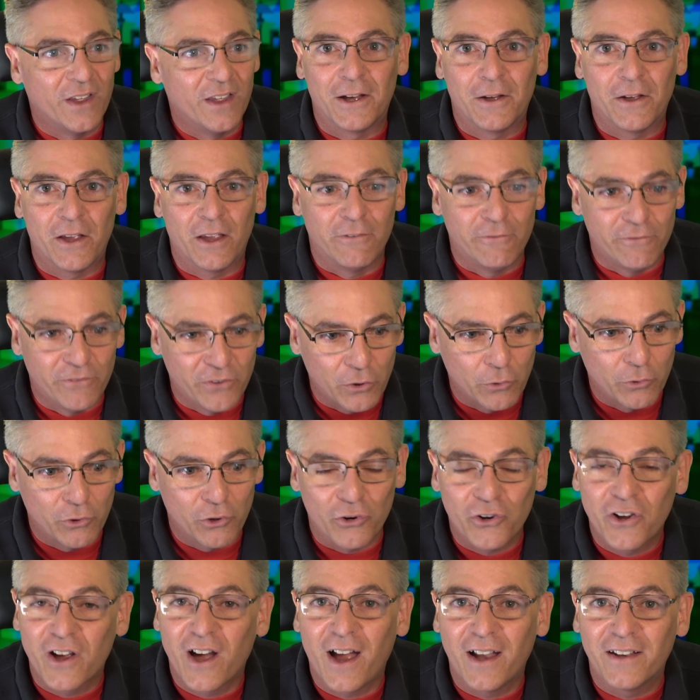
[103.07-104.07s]
and view your
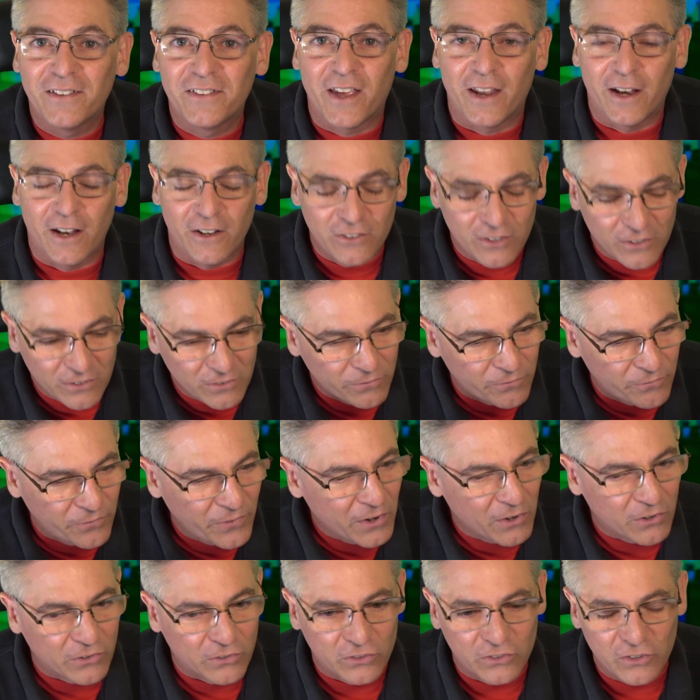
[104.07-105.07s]
content. It just
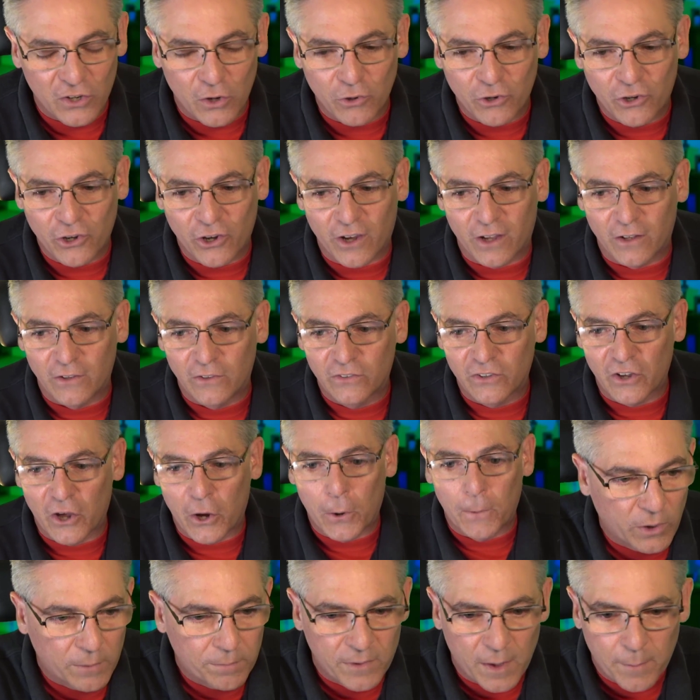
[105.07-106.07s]
feels so good.
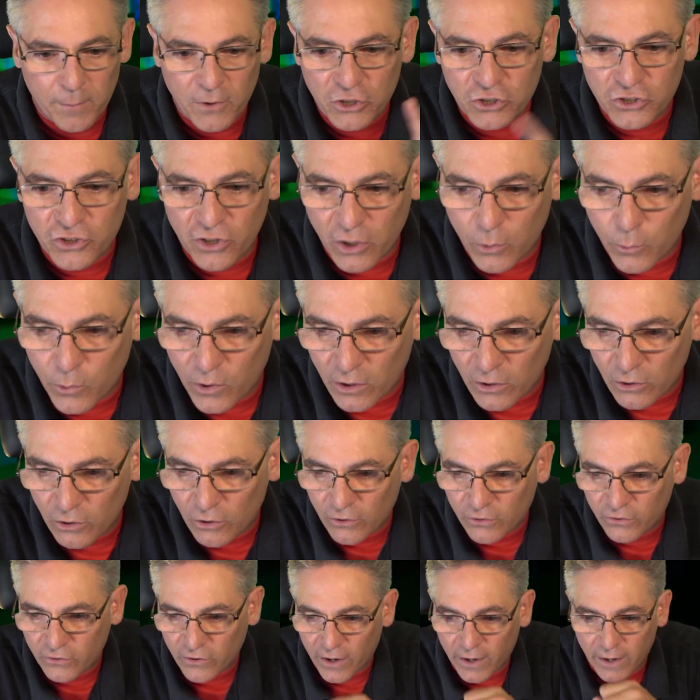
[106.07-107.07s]
So let me show you what it
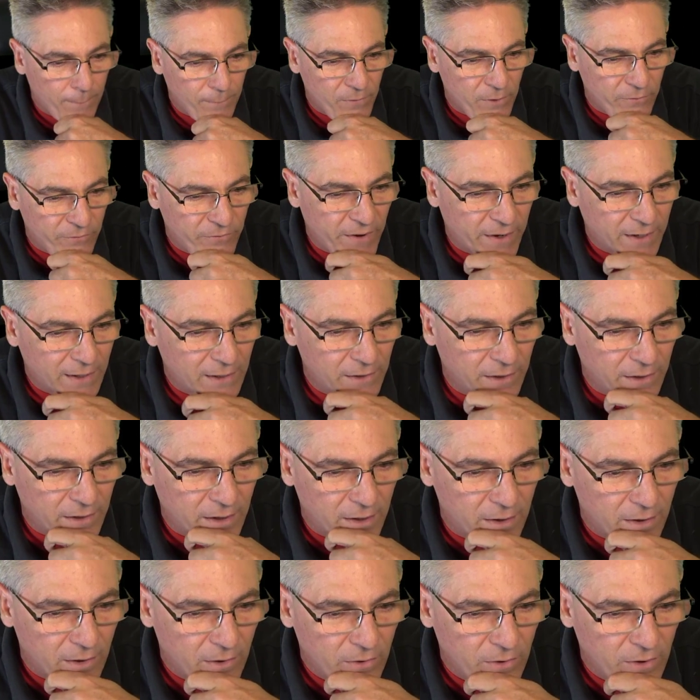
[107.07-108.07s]
looks like. If I click
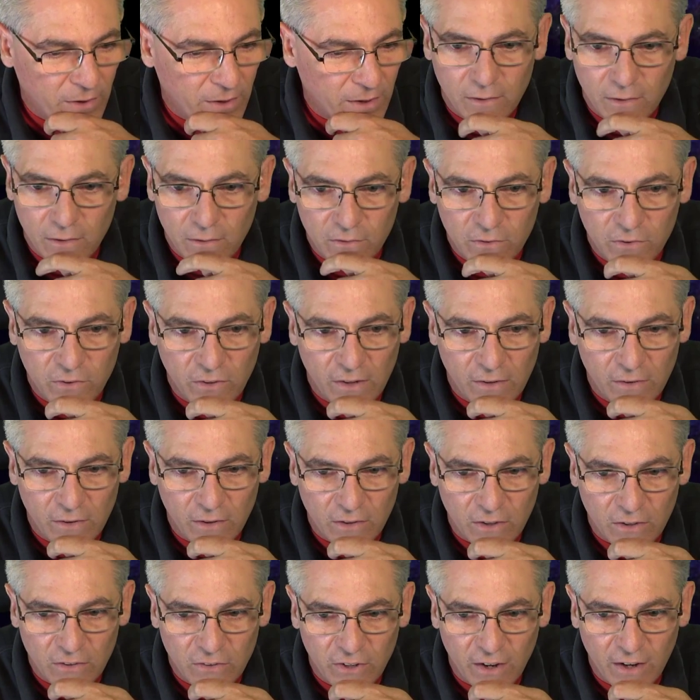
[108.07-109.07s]
the scene that
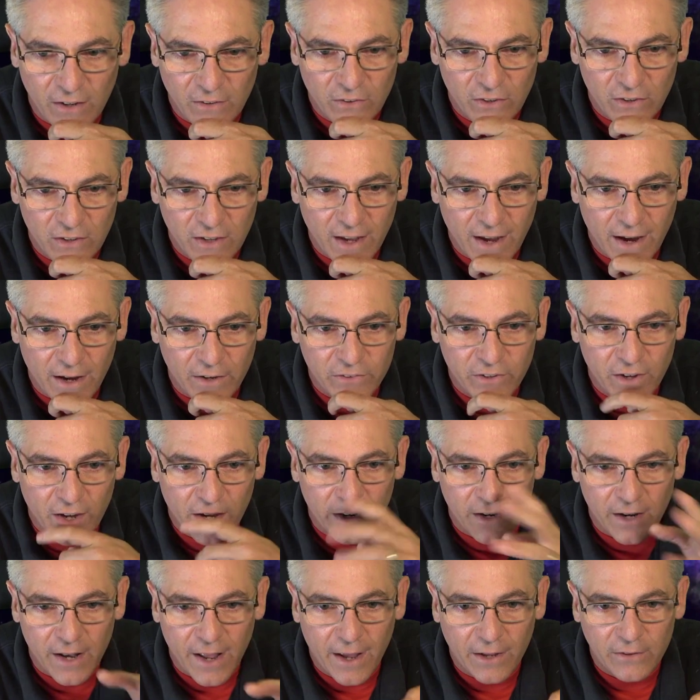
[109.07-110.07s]
contains the countdown,
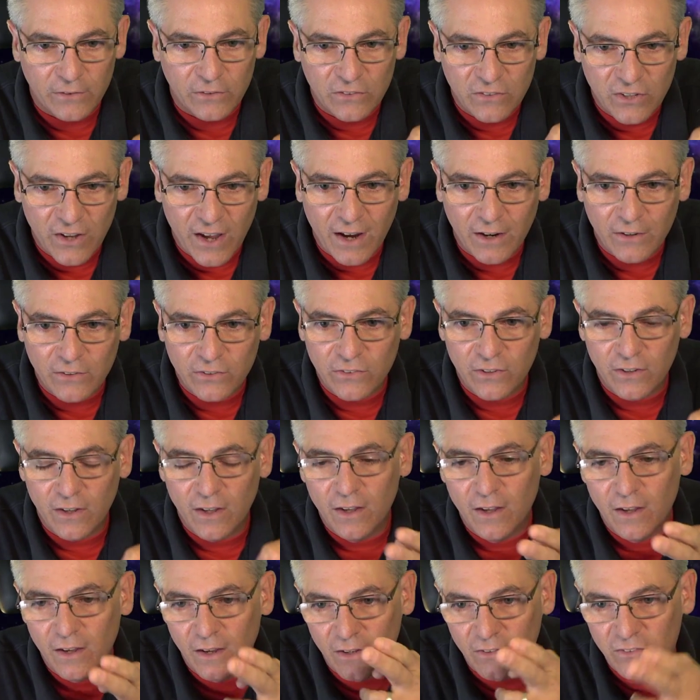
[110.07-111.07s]
it has text
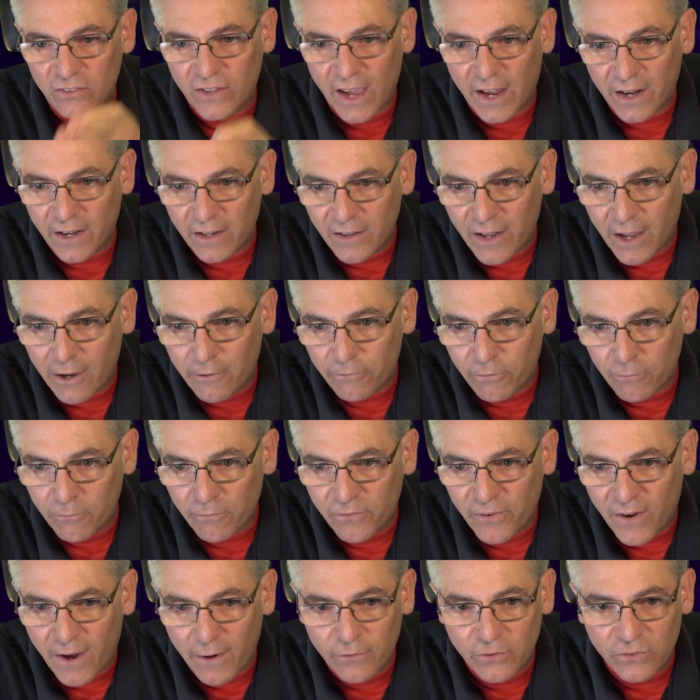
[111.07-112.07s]
it's counting down from
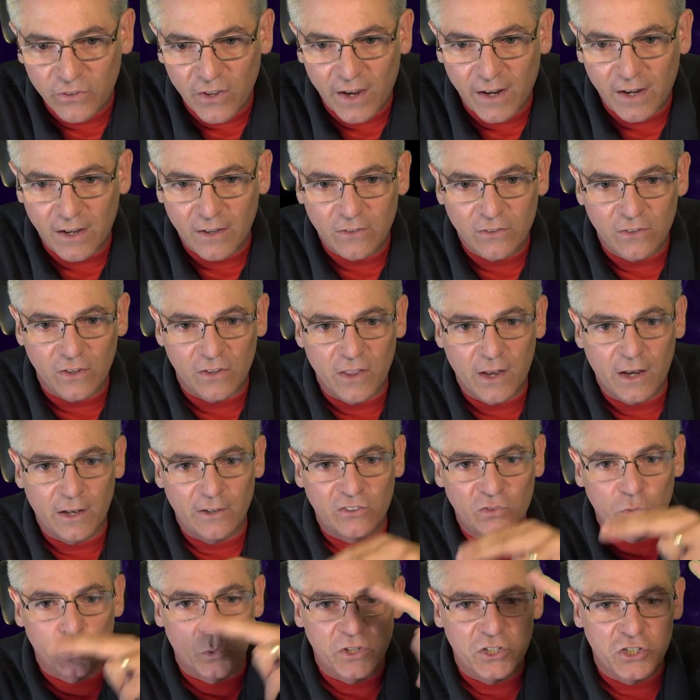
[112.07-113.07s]
five seconds, and then it
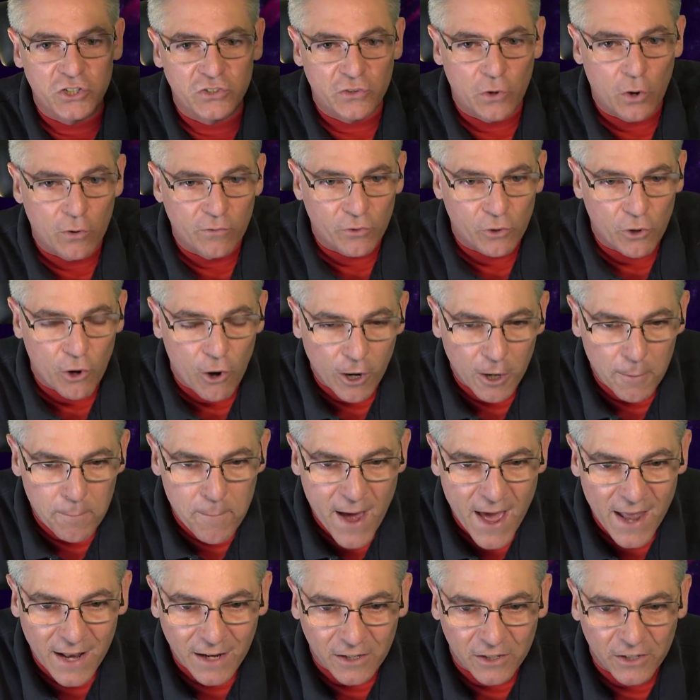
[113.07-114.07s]
switches over
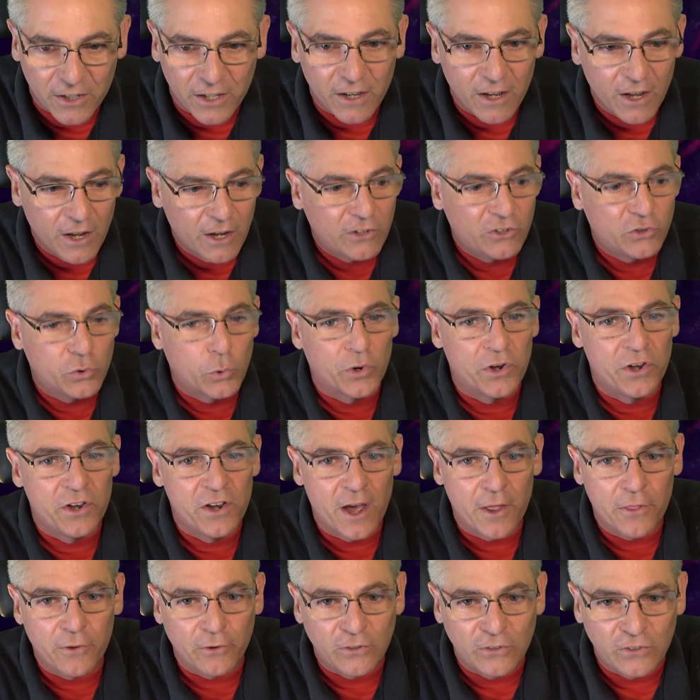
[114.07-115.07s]
automatically to
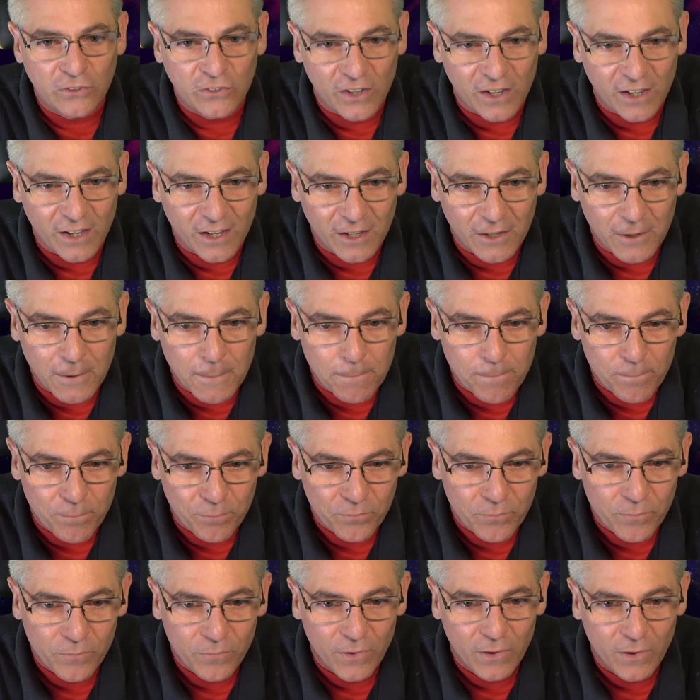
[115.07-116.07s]
another scene
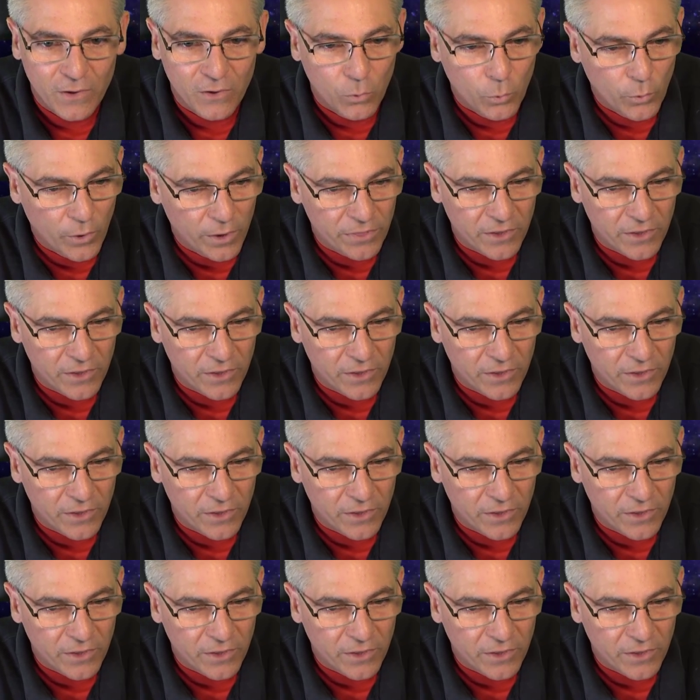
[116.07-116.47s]
with an